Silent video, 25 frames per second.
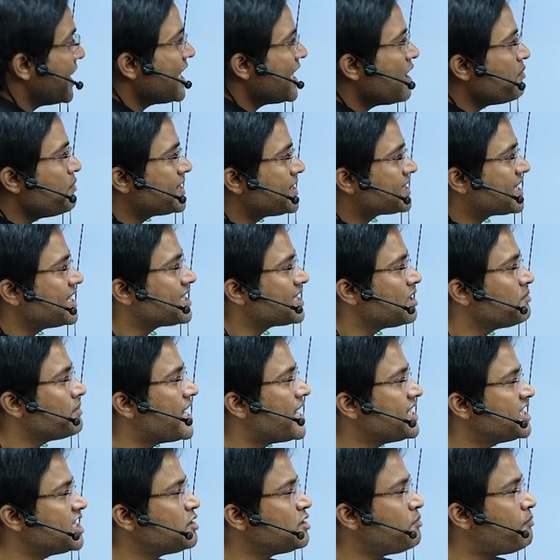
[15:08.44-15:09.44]
basically
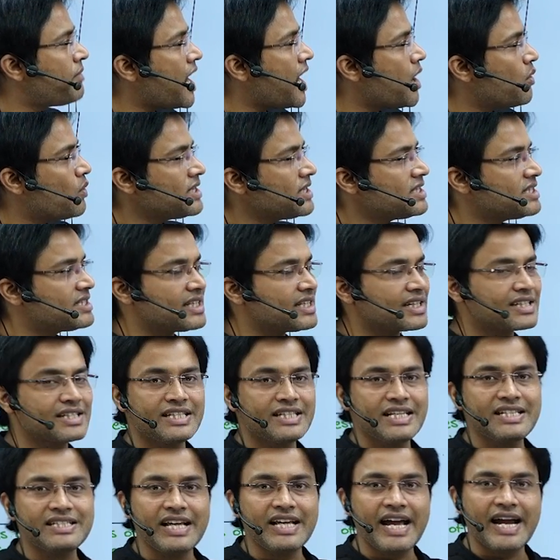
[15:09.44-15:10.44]
symbolizes power,
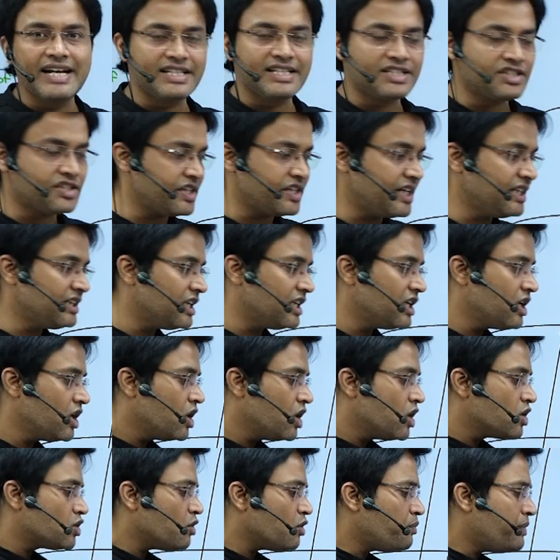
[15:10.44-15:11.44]
success and strength.
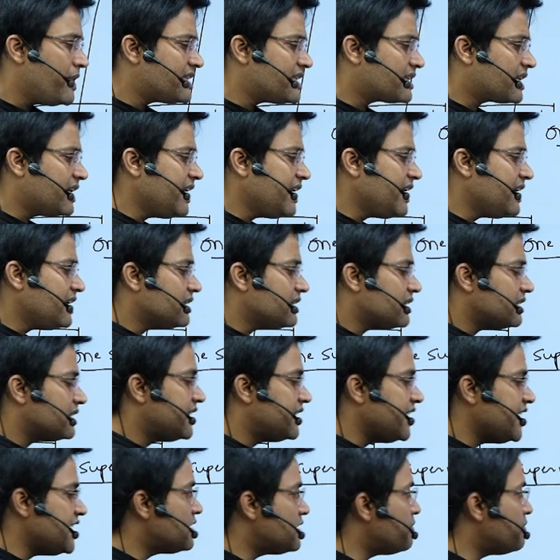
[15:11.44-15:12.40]
So basically these